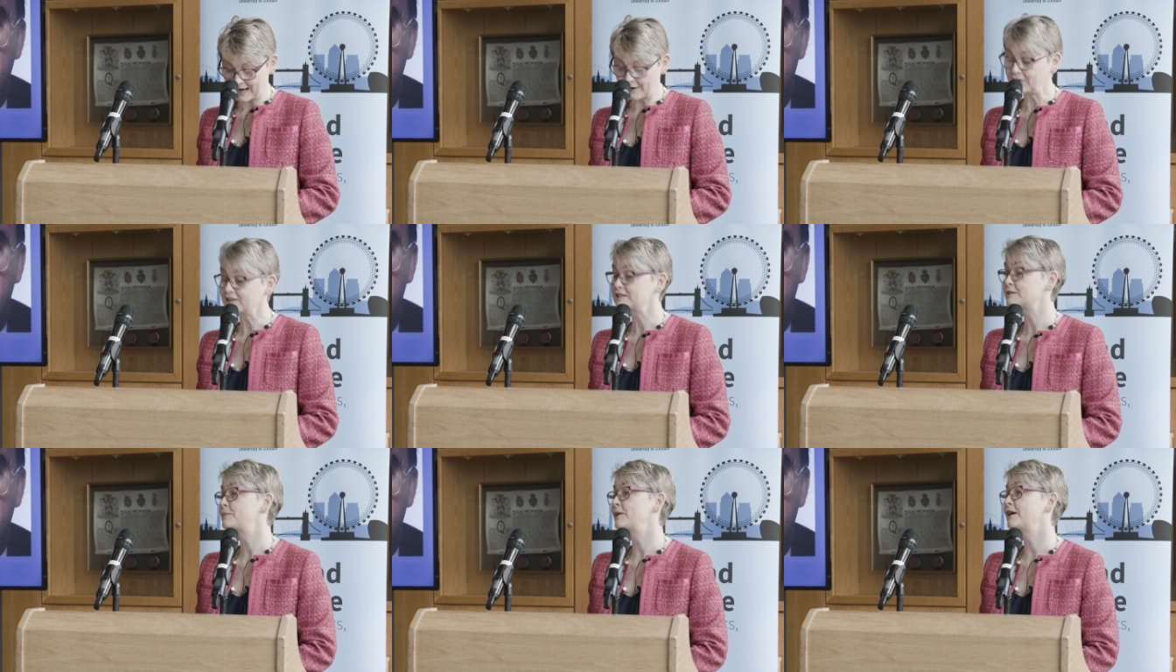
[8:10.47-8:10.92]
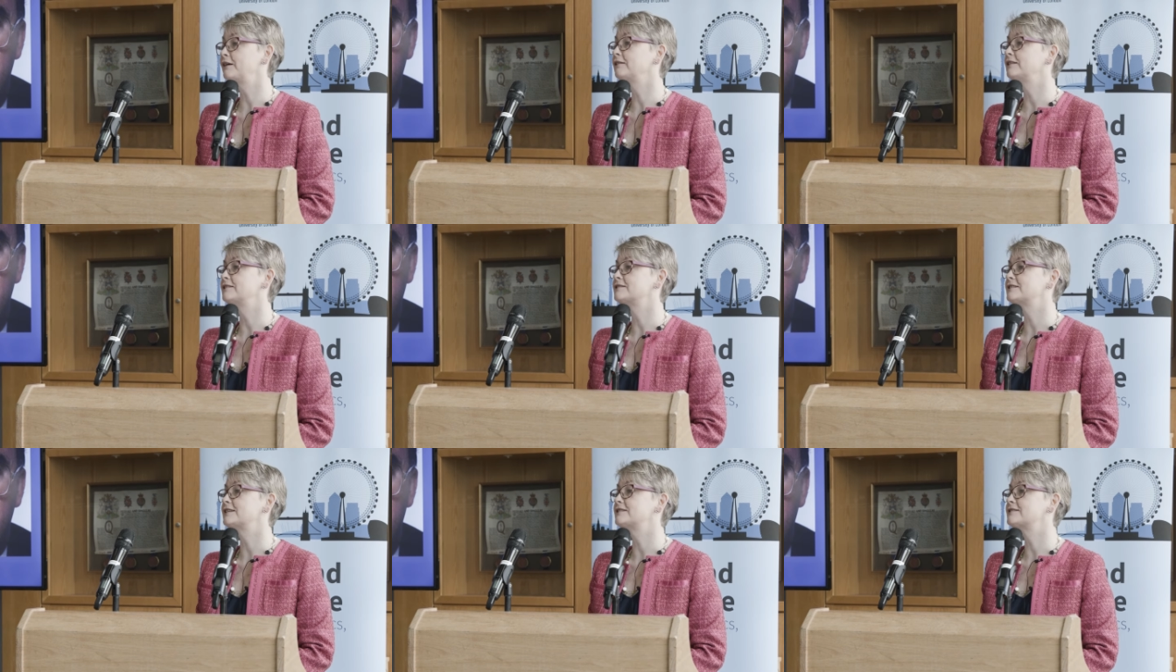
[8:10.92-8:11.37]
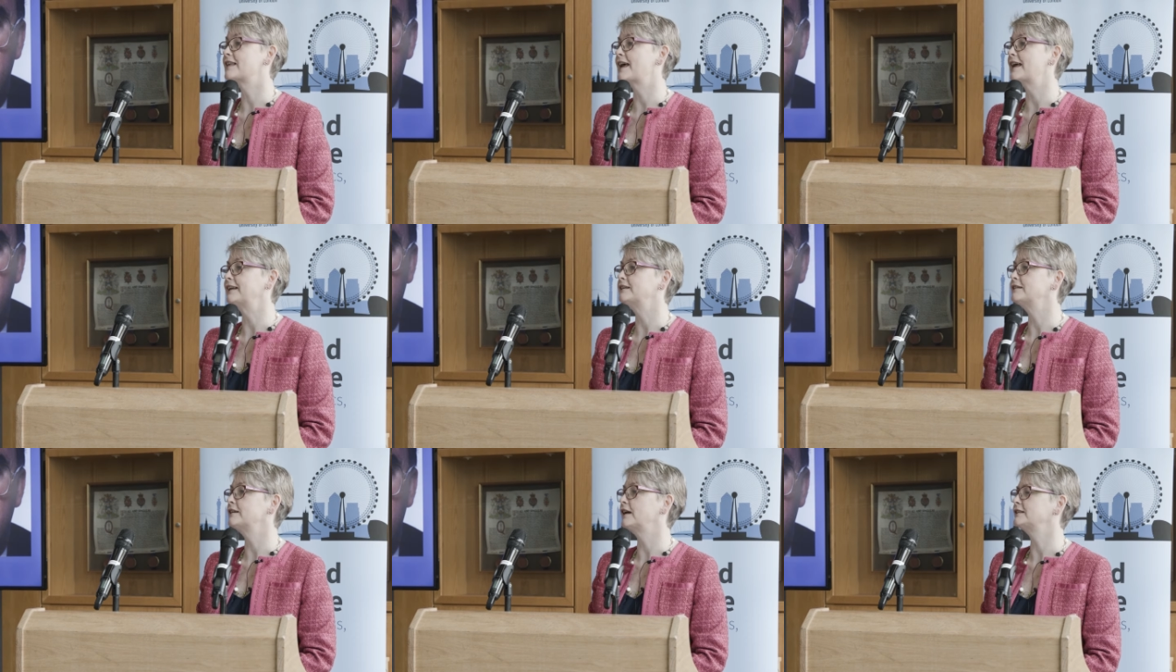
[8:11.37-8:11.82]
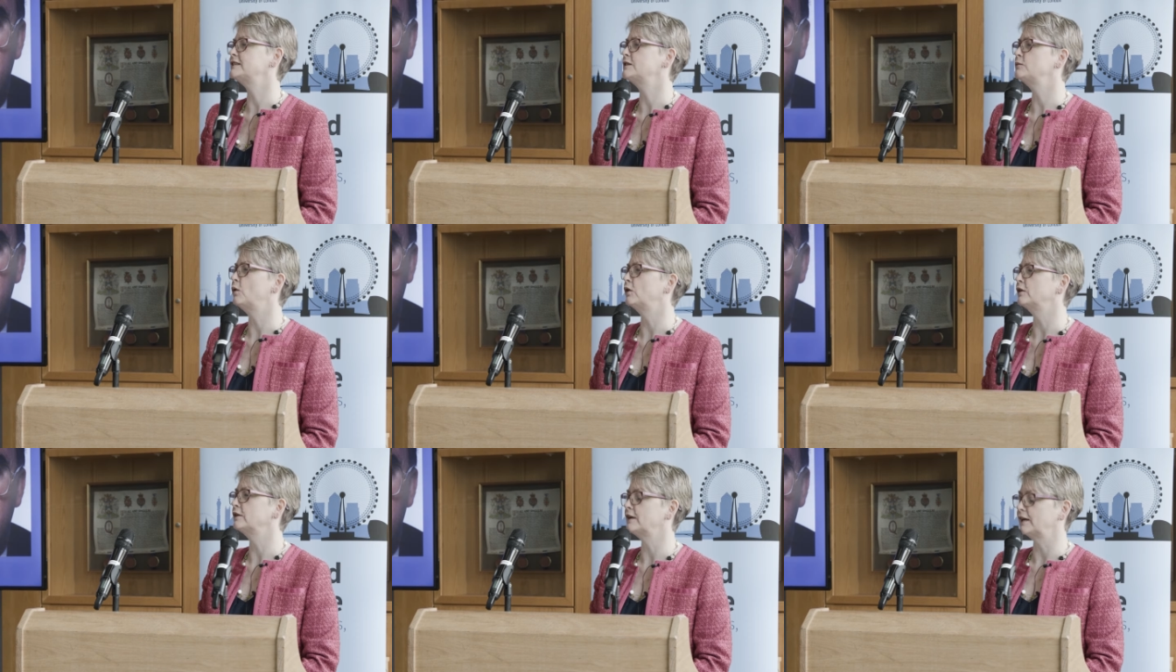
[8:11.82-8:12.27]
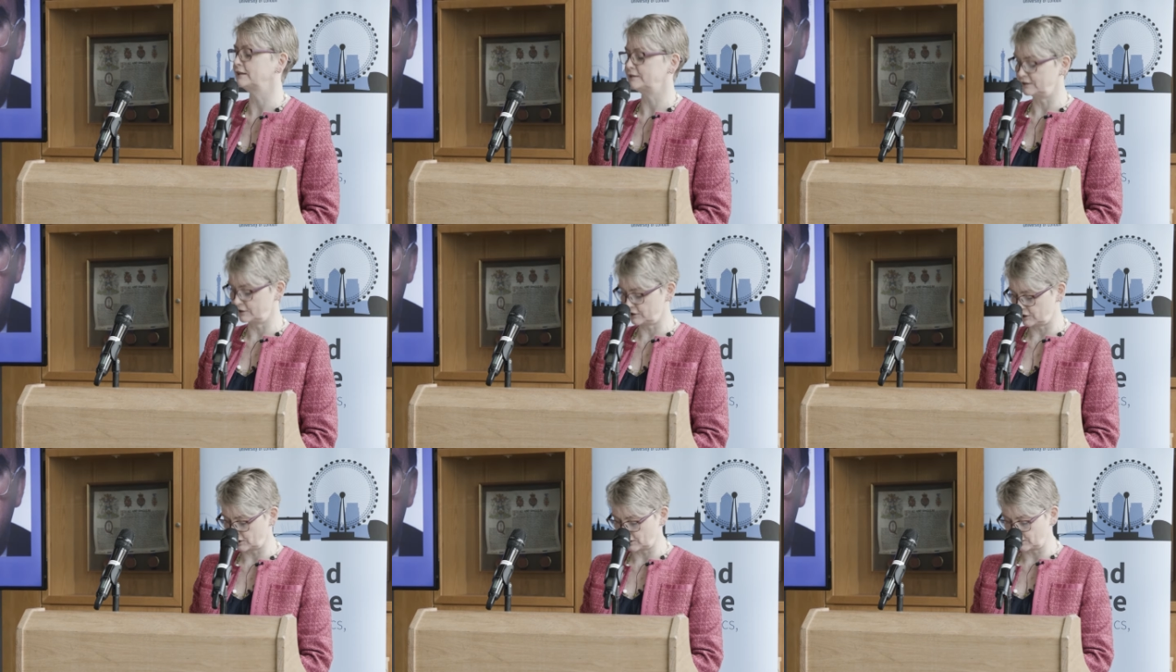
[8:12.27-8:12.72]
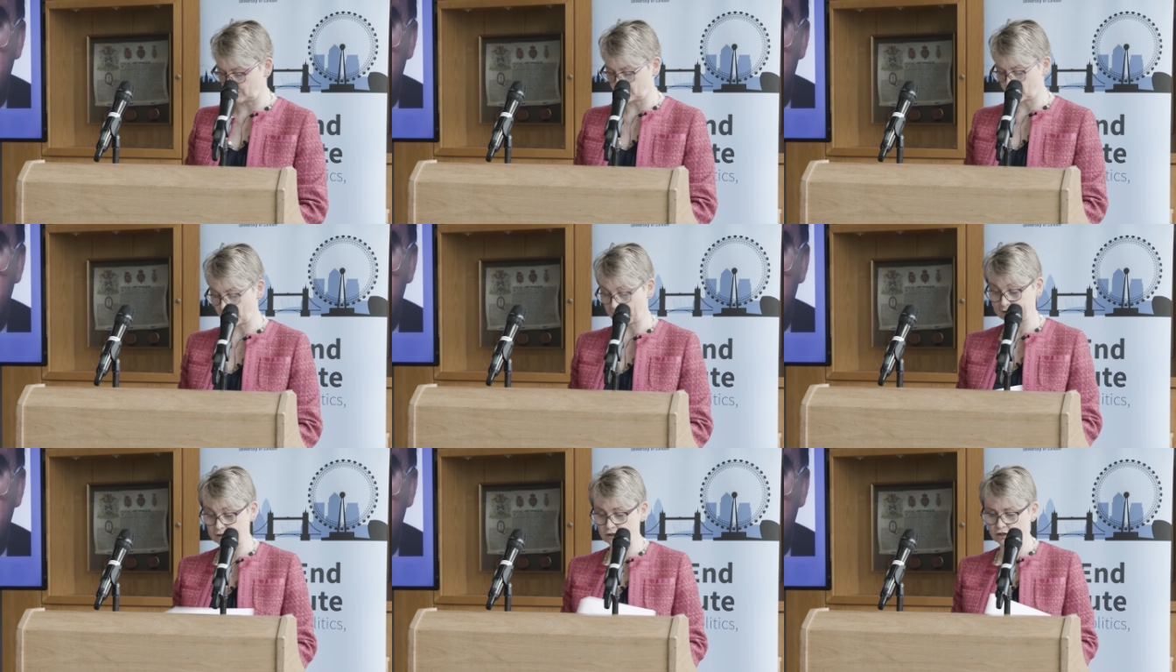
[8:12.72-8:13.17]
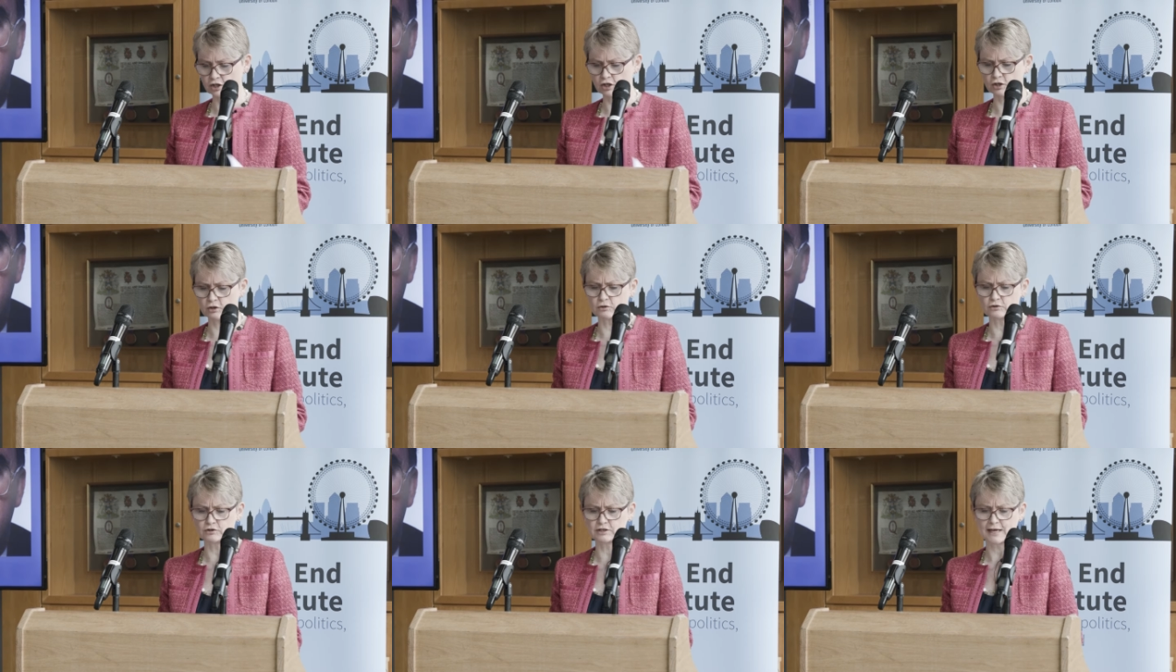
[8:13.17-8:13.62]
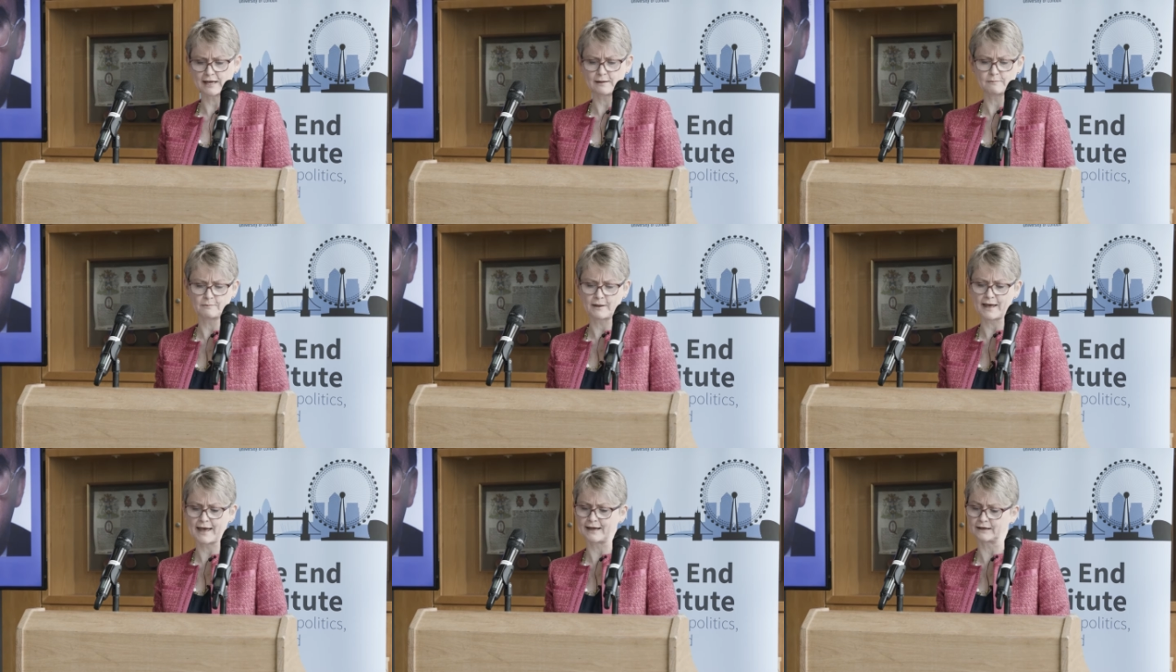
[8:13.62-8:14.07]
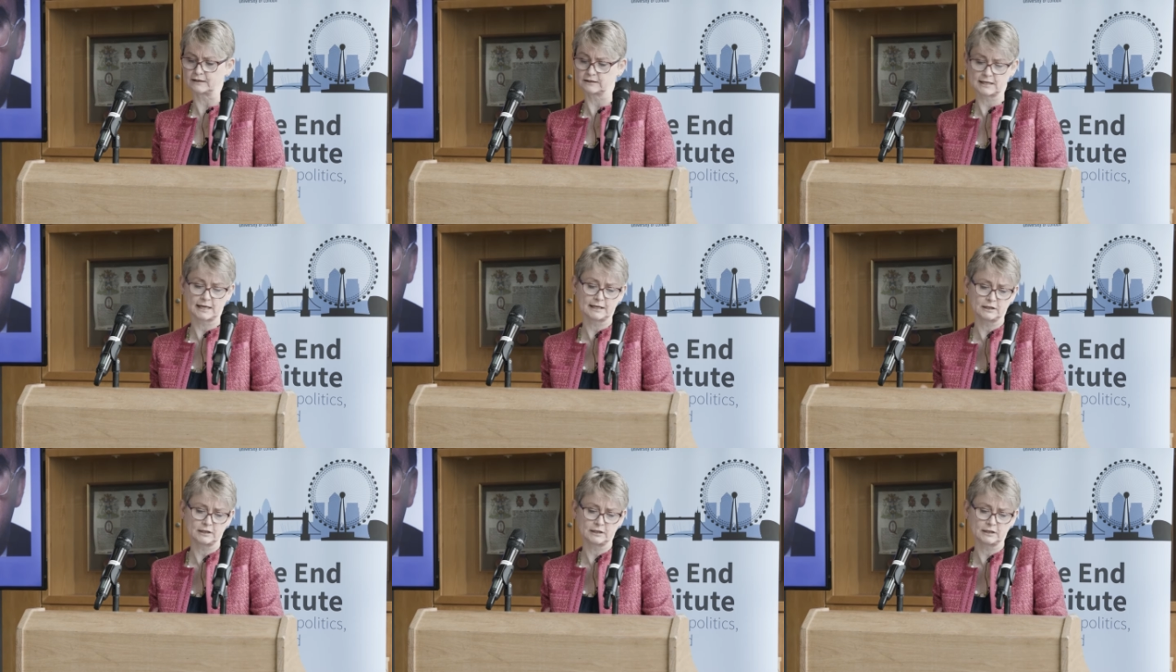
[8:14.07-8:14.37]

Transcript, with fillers: our experiences then in 91 and 92 had a huge impact.